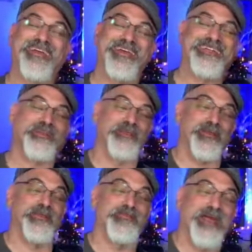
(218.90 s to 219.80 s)
then I'm
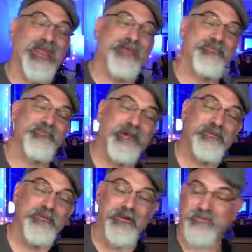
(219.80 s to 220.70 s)
playing through my amp and pedal
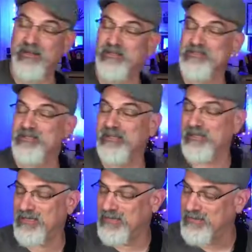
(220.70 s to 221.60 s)
board. I'm not using
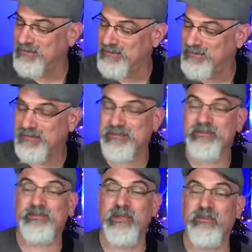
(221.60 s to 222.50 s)
the
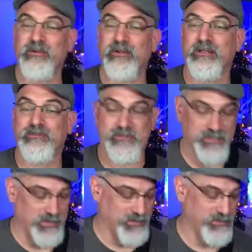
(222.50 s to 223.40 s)
Strymon Iridium
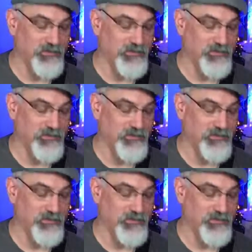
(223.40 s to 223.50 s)
today.